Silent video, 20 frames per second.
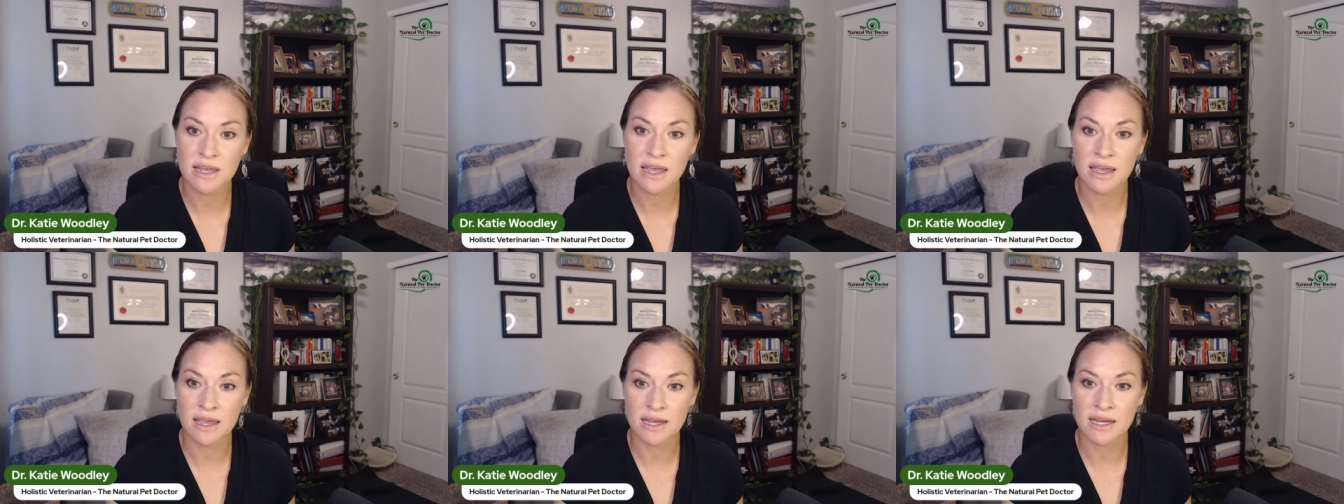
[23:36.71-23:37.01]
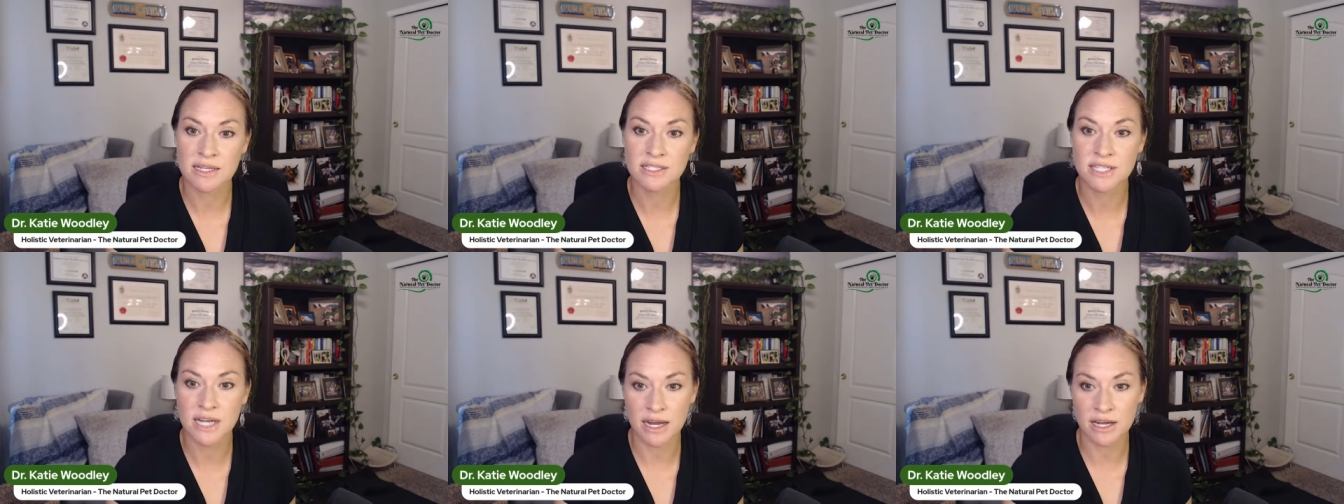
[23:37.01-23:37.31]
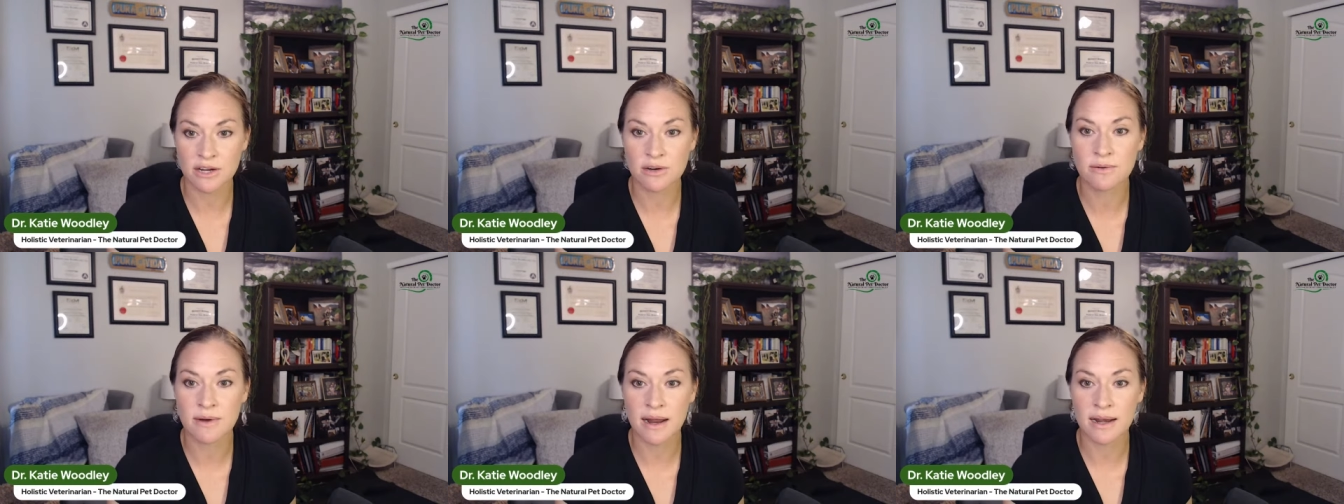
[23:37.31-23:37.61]
and
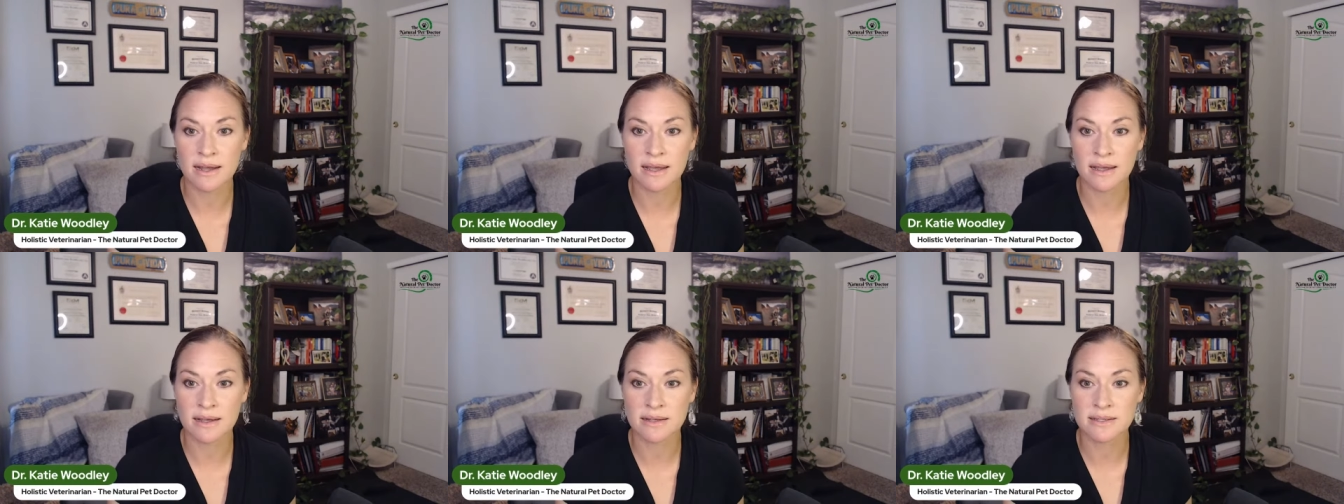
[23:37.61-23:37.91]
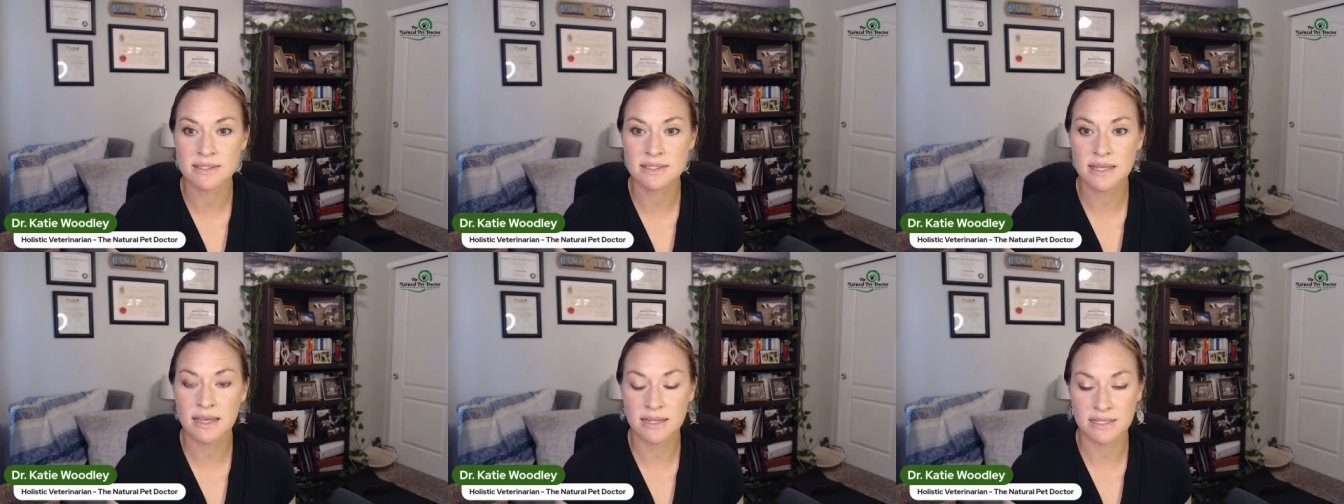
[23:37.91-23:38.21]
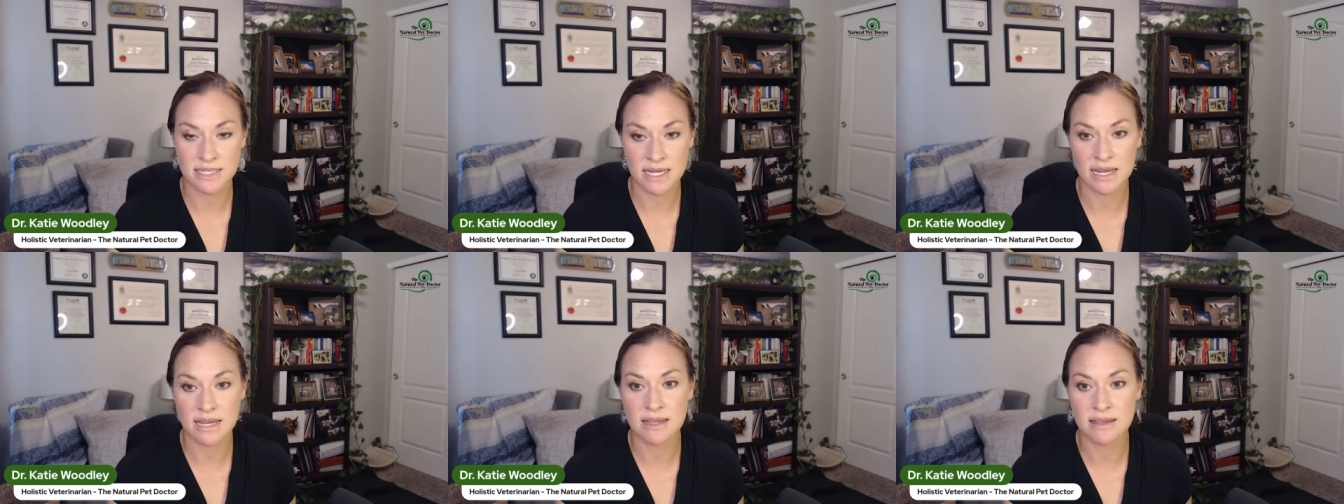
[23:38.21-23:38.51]
diuretics and
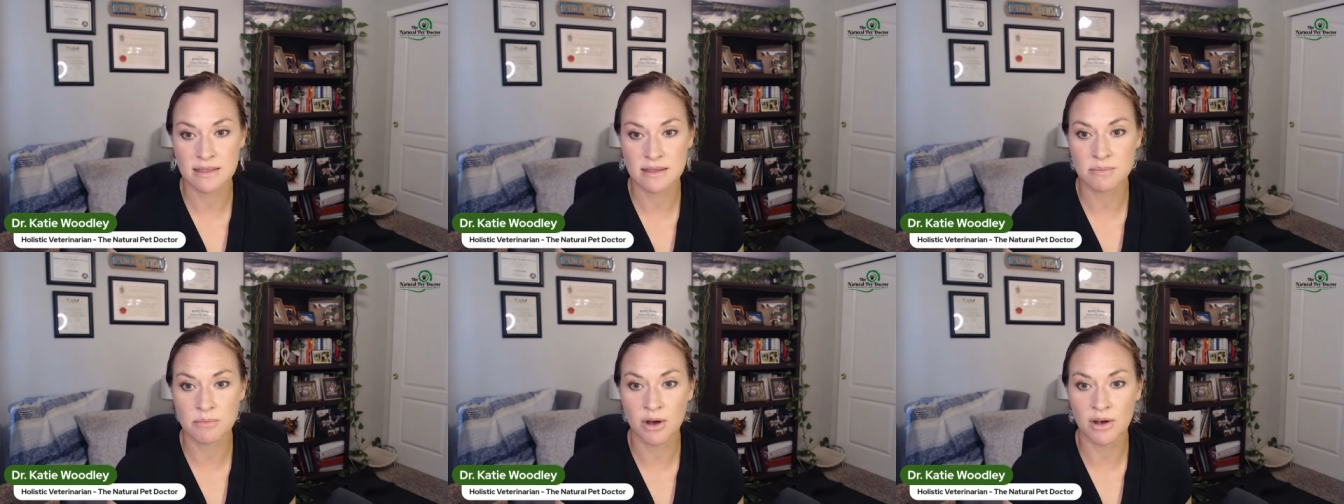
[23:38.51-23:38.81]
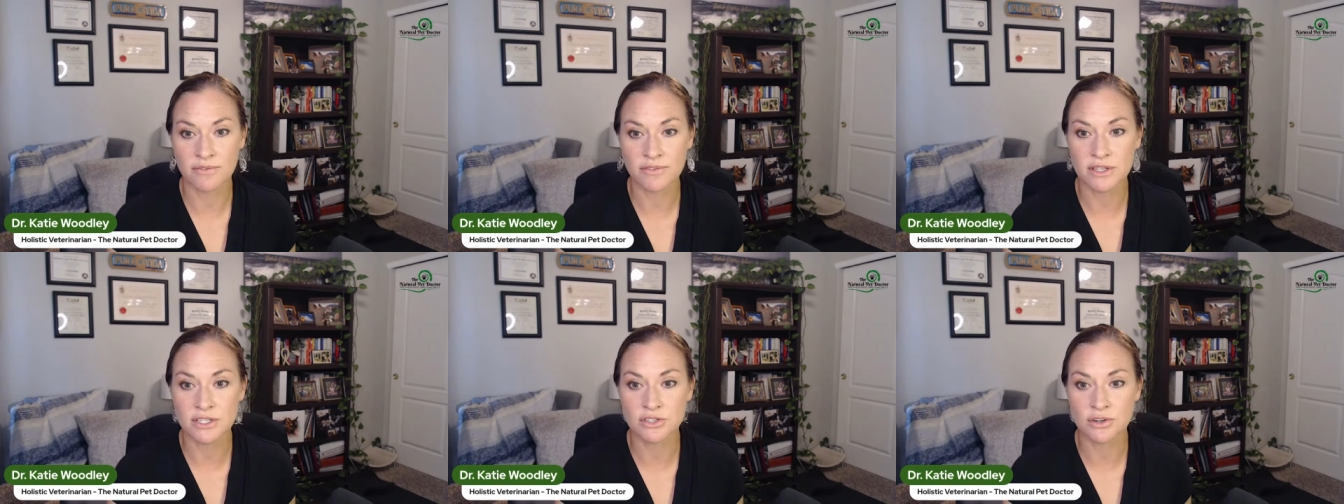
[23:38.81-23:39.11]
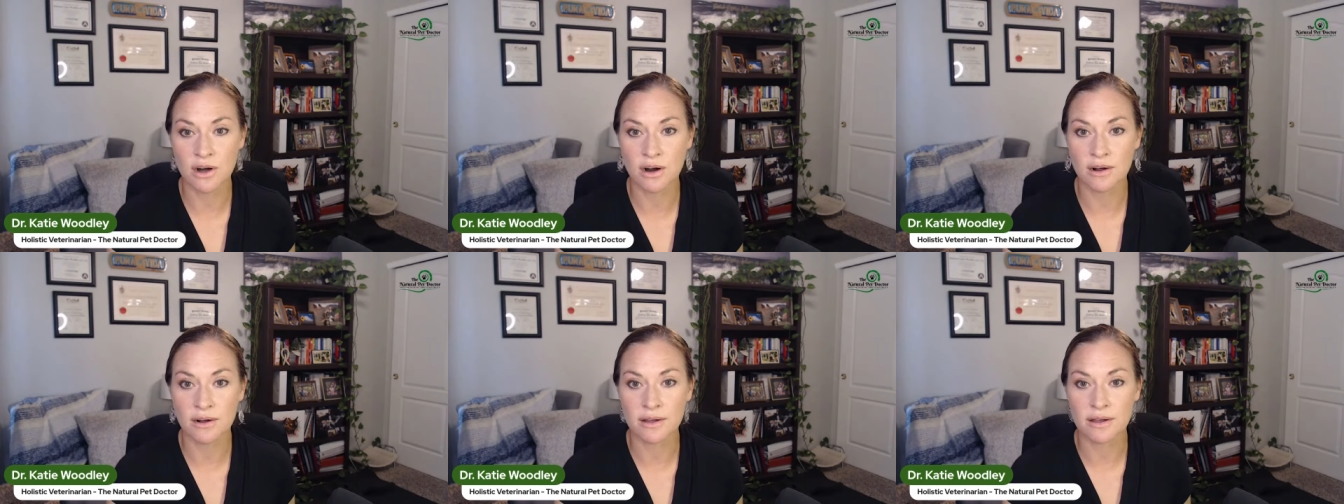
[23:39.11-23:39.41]
taking them off the
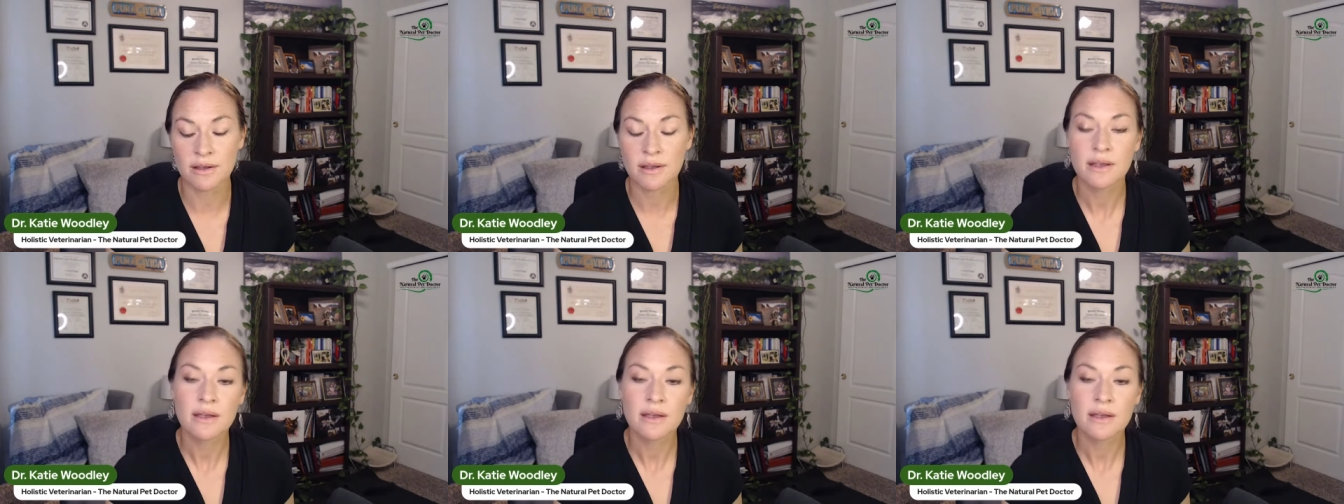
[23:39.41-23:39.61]
drug.